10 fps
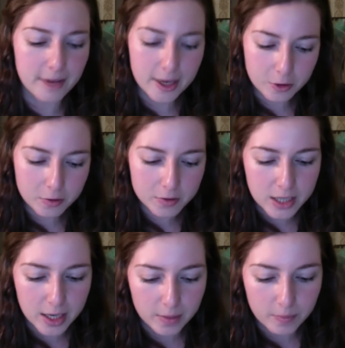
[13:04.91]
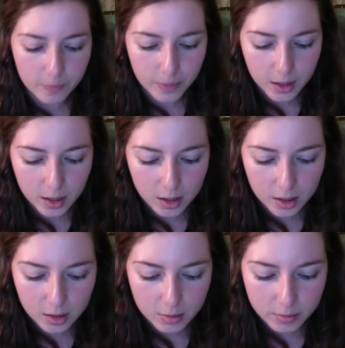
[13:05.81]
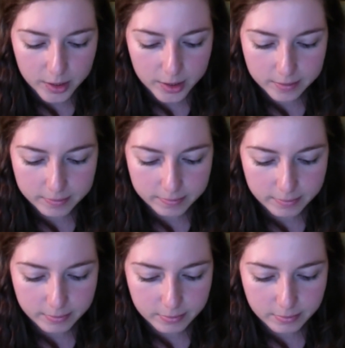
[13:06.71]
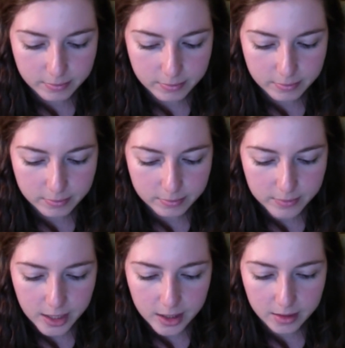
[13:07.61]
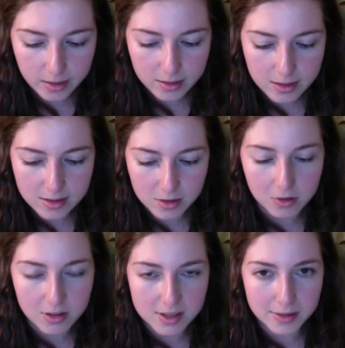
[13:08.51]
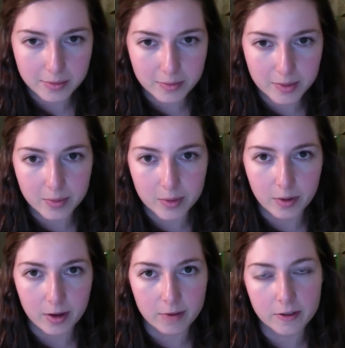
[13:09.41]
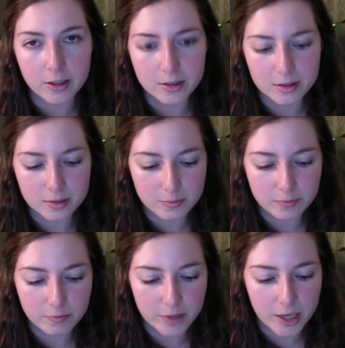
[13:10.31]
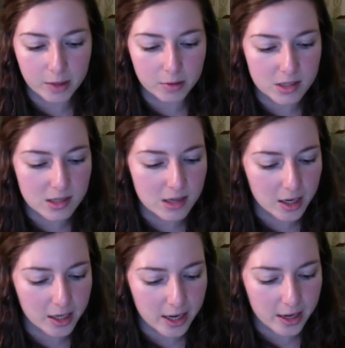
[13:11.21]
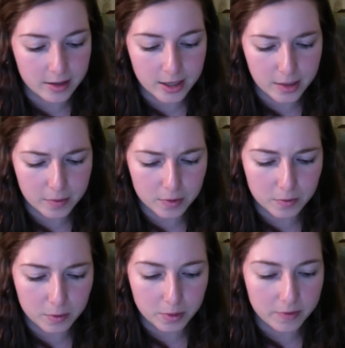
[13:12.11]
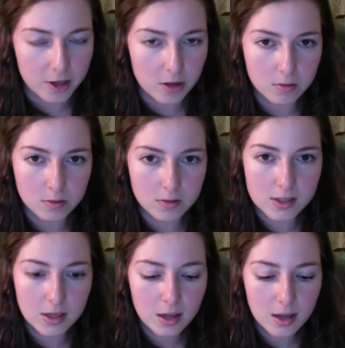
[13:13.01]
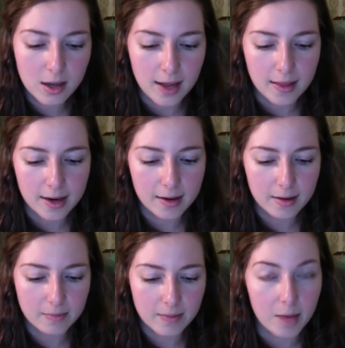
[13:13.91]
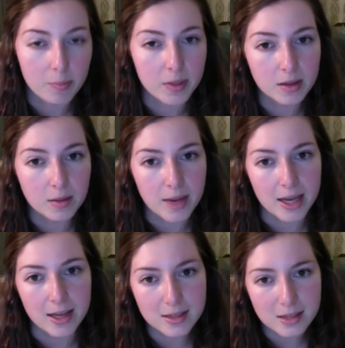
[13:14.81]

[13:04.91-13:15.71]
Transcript: fade over time. But yeah, I think these are awesome. They'd be perfect for anyone starting out, and even for professionals. I like how big the pans